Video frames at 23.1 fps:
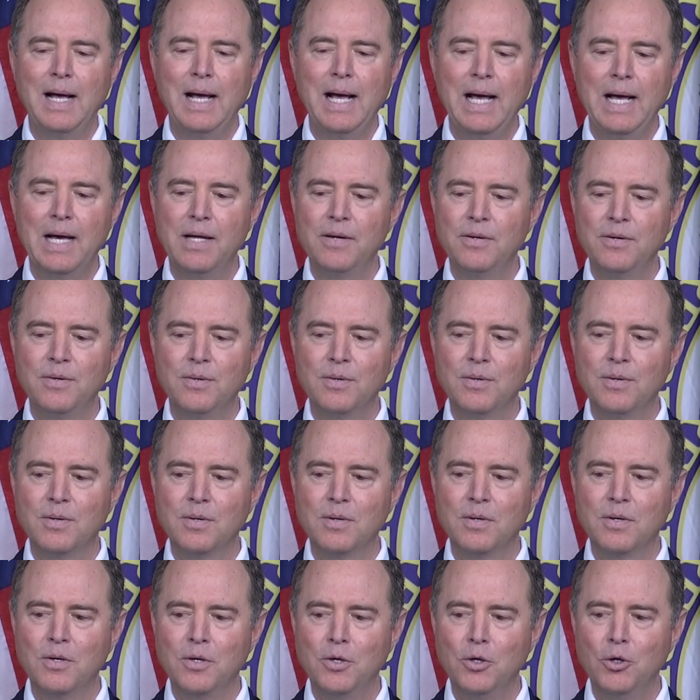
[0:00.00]
And
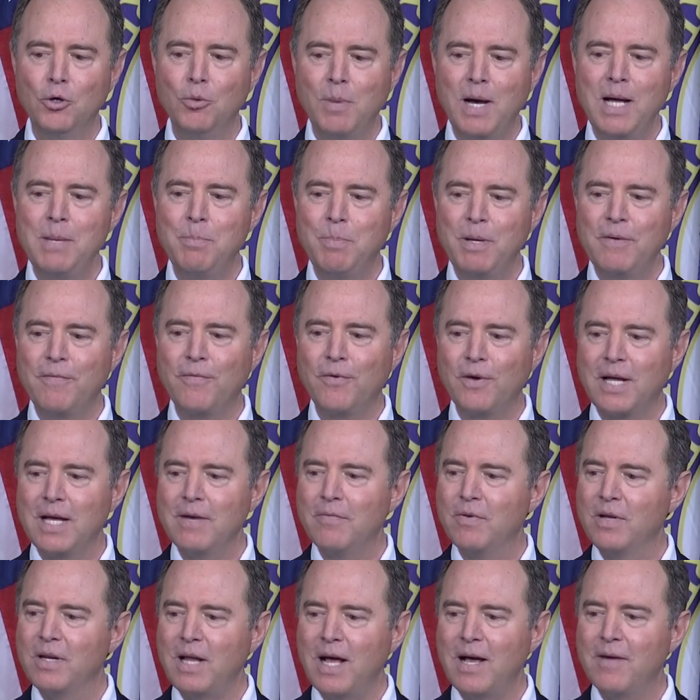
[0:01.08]
you might be
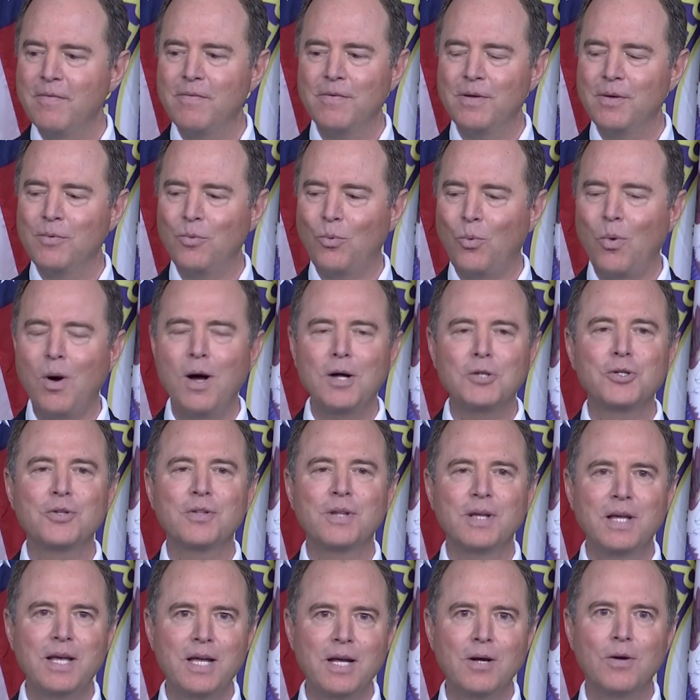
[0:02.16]
forgiven, having watched
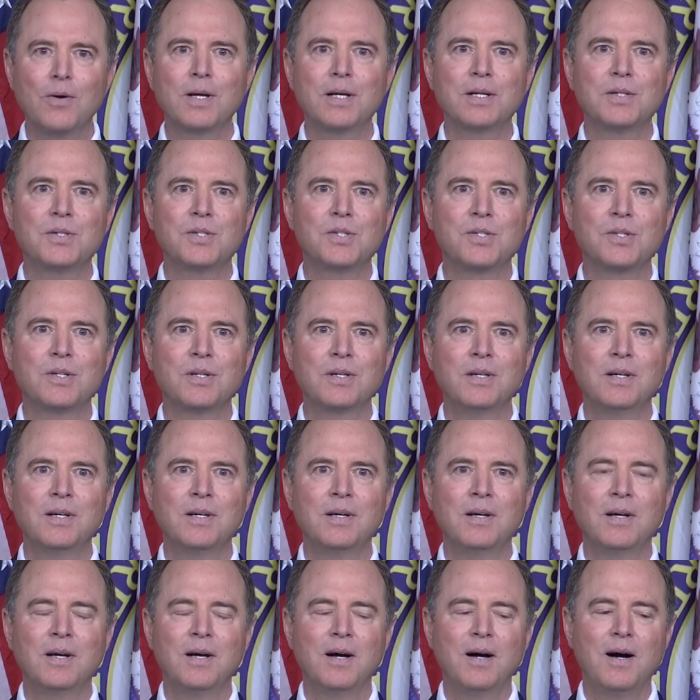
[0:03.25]
the hearings
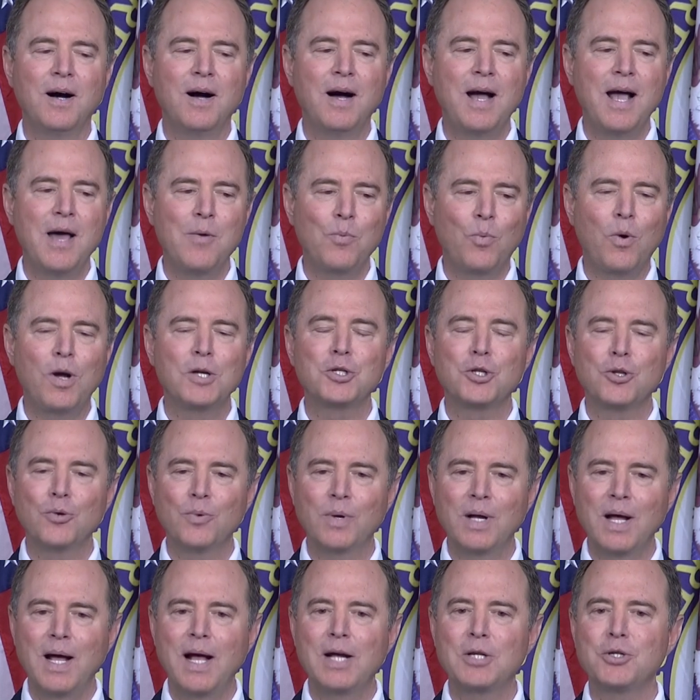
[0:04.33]
and watched the
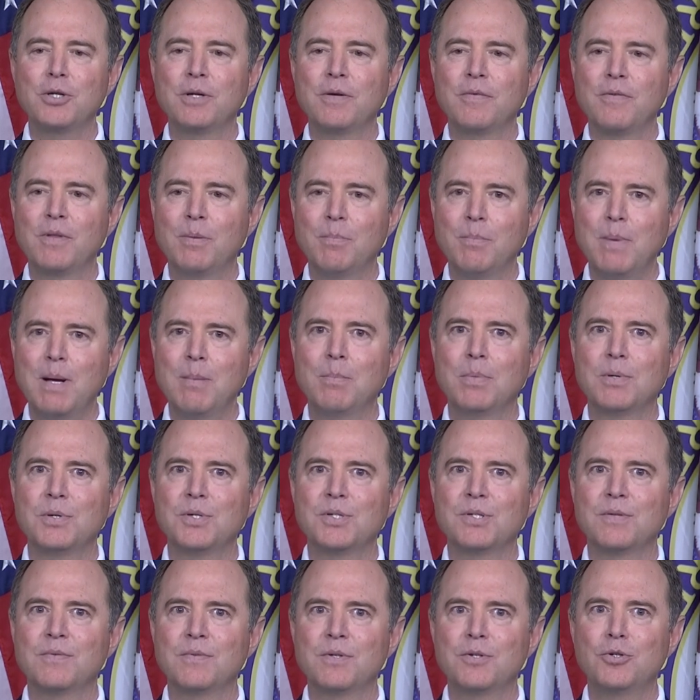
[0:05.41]
reaction of the
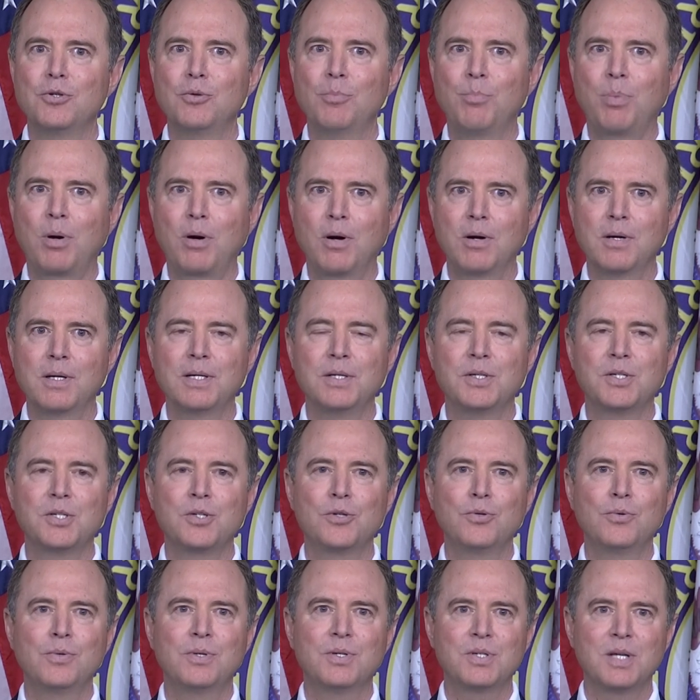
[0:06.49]
members of the two parties
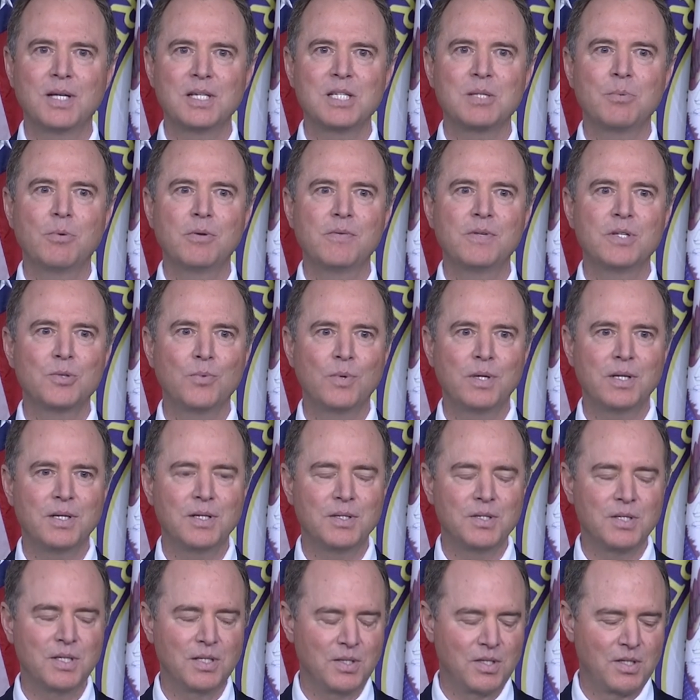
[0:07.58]
to the testimony of these
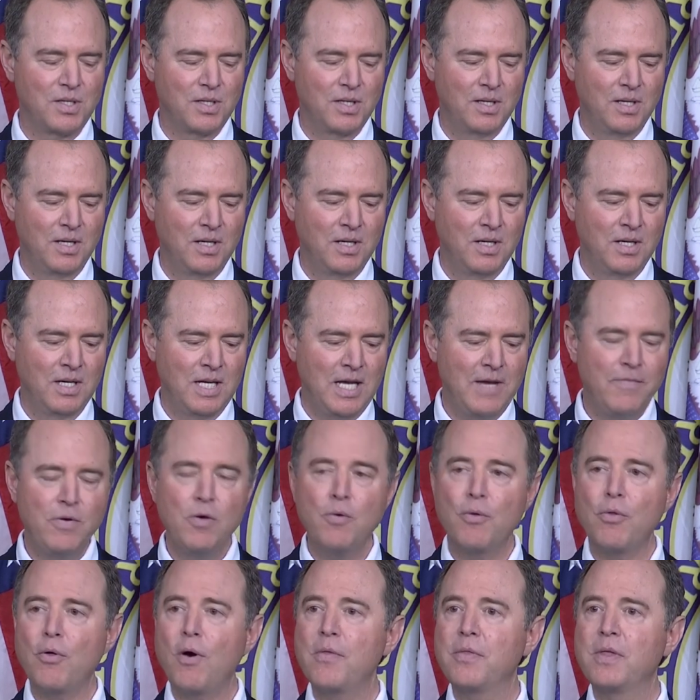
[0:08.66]
witnesses, if you
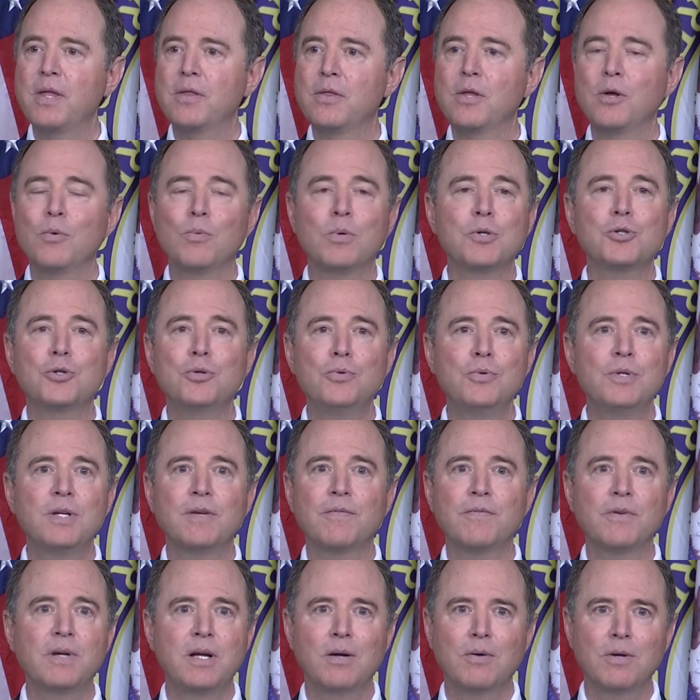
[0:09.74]
thought that there were two
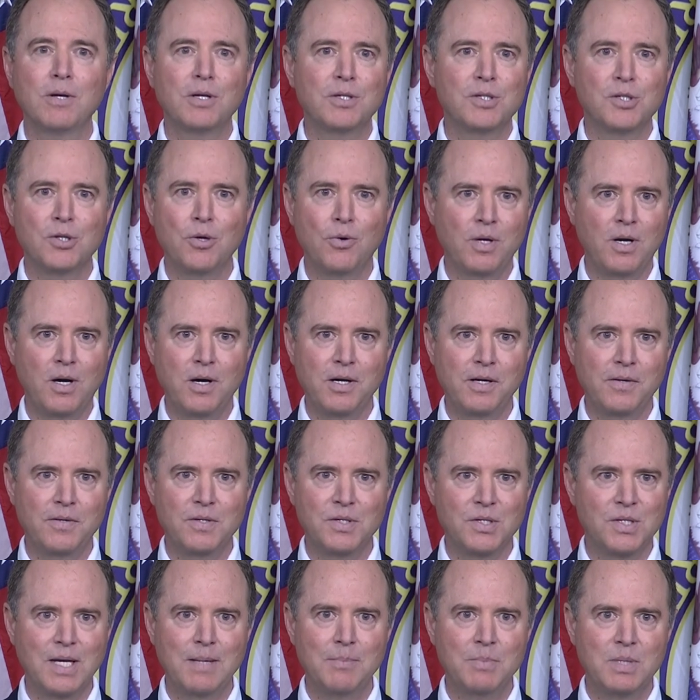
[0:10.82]
different hearings going on at the
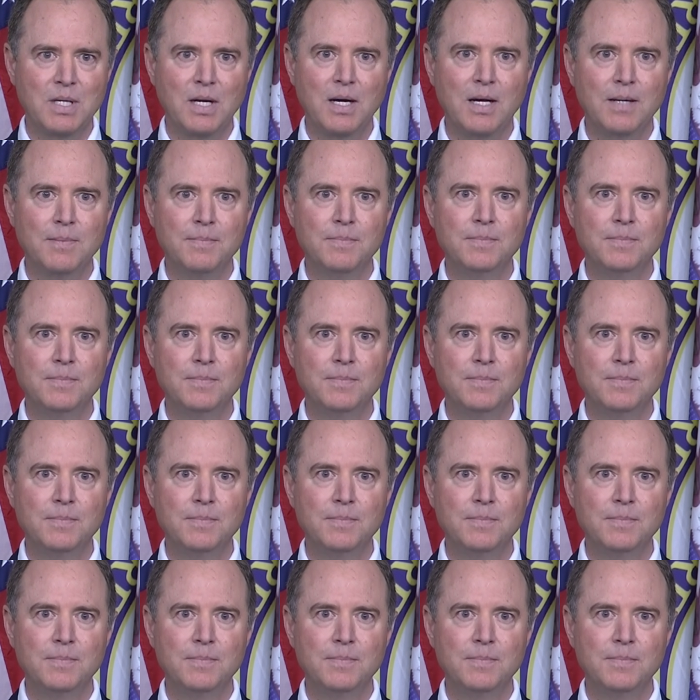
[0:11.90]
same time.